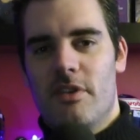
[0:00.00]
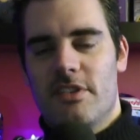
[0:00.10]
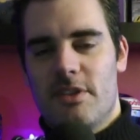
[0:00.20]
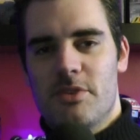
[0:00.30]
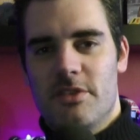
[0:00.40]

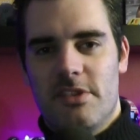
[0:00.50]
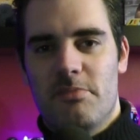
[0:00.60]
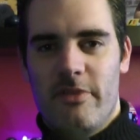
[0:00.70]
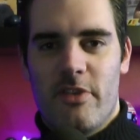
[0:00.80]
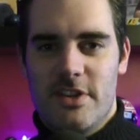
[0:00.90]
sometimes it's
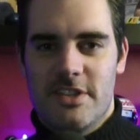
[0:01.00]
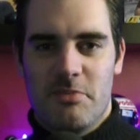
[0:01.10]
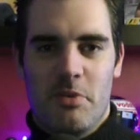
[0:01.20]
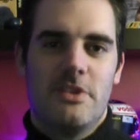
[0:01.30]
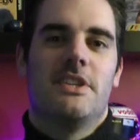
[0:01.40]
been very
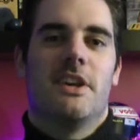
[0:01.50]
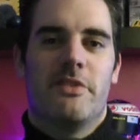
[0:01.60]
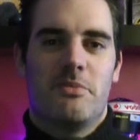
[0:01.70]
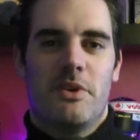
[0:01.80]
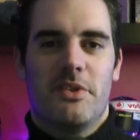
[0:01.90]
disappointing
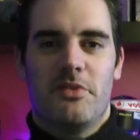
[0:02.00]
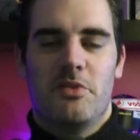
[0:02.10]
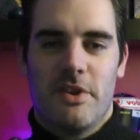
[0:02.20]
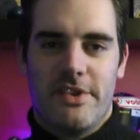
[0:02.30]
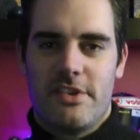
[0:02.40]
over the past
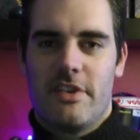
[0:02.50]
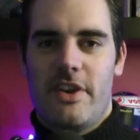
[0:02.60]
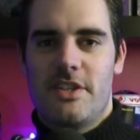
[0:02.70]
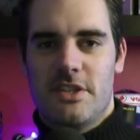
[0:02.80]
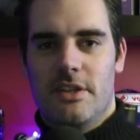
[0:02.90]
few months, so I've
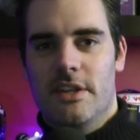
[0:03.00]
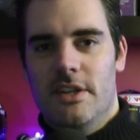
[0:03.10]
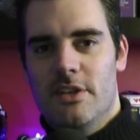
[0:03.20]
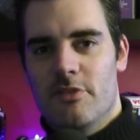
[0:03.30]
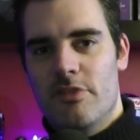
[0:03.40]
had to
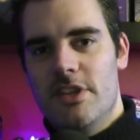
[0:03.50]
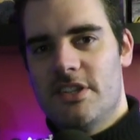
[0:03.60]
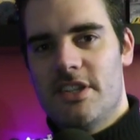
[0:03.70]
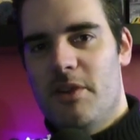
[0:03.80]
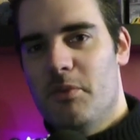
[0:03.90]

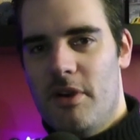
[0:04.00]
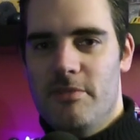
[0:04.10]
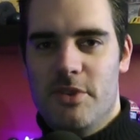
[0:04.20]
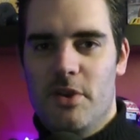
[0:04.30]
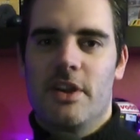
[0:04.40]
reset what
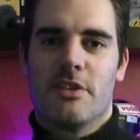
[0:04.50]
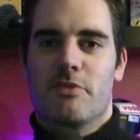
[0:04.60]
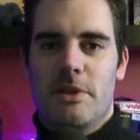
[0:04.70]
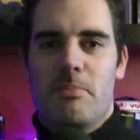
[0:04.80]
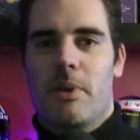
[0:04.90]
I'm doing
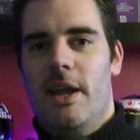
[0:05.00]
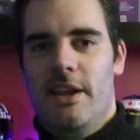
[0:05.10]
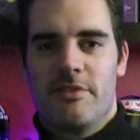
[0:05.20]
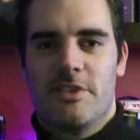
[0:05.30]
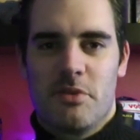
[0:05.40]
and
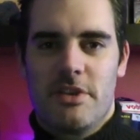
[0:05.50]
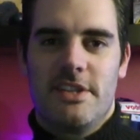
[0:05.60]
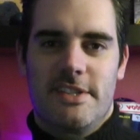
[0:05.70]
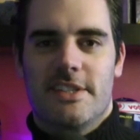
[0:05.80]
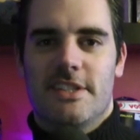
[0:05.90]
replan for
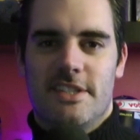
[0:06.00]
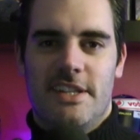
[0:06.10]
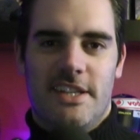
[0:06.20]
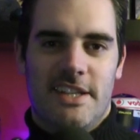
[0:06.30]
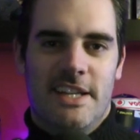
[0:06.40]

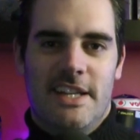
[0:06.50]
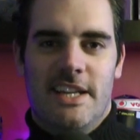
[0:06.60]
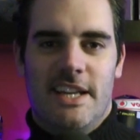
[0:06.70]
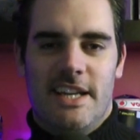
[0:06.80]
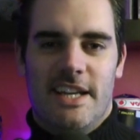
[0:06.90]
2013.
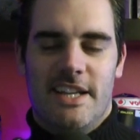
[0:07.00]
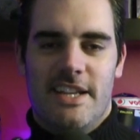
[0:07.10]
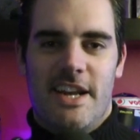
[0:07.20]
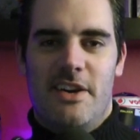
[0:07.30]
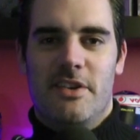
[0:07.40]

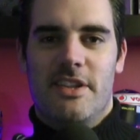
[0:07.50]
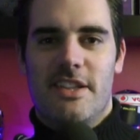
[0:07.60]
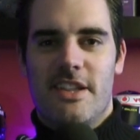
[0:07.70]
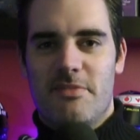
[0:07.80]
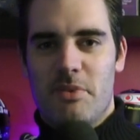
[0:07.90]
Now
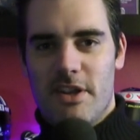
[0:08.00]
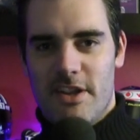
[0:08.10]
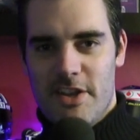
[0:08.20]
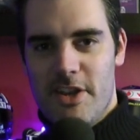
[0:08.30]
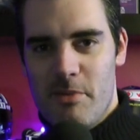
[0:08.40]
there's been
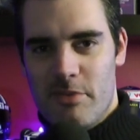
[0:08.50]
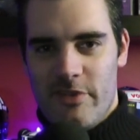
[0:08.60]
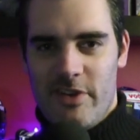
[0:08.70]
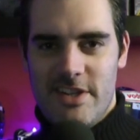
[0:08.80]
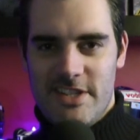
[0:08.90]
a number
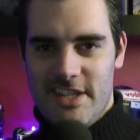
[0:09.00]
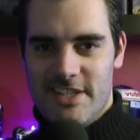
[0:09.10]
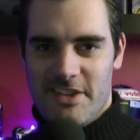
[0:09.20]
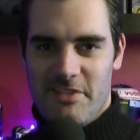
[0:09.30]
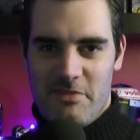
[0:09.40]
of
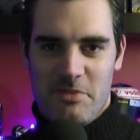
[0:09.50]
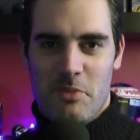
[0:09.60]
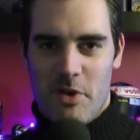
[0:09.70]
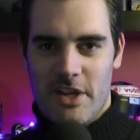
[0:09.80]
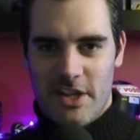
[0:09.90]
ideas I've been
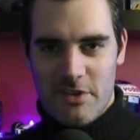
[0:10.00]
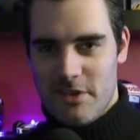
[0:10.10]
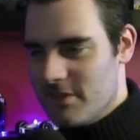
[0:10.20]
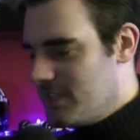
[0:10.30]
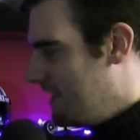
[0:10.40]
working on.
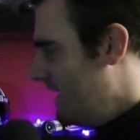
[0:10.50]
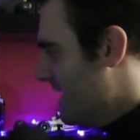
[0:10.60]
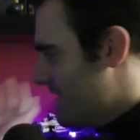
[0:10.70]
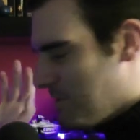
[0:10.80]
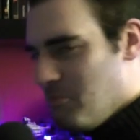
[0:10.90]
You'll see
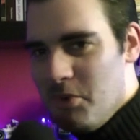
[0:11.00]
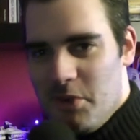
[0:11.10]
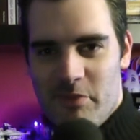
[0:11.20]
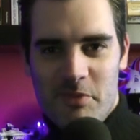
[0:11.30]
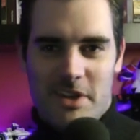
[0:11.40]
some
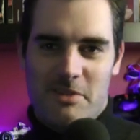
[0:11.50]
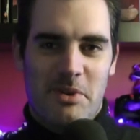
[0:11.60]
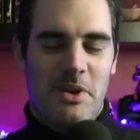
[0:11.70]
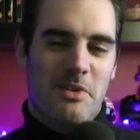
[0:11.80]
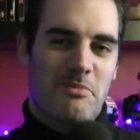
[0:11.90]
movement
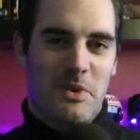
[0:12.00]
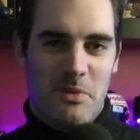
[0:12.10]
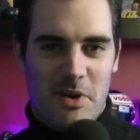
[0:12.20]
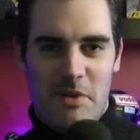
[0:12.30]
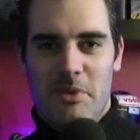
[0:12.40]
behind me
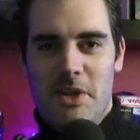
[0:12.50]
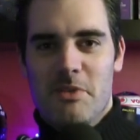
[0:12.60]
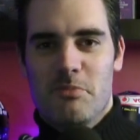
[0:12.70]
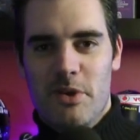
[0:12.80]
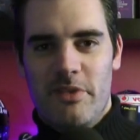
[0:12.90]
where I'm
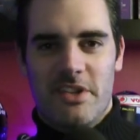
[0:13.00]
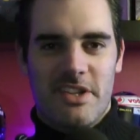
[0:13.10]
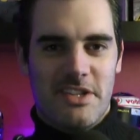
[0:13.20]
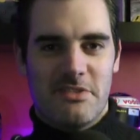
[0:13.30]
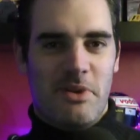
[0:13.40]
moving
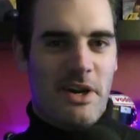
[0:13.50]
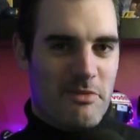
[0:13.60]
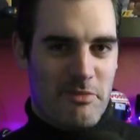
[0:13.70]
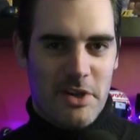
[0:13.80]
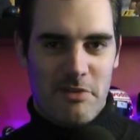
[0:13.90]
things about
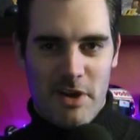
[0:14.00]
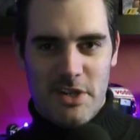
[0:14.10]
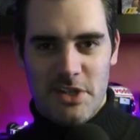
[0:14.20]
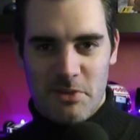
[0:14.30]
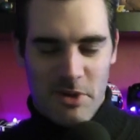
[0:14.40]
and
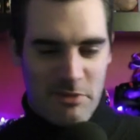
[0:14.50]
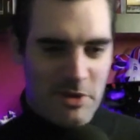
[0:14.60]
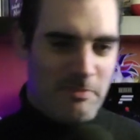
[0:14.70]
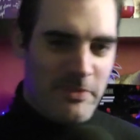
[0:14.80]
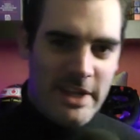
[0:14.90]
rearranging my room,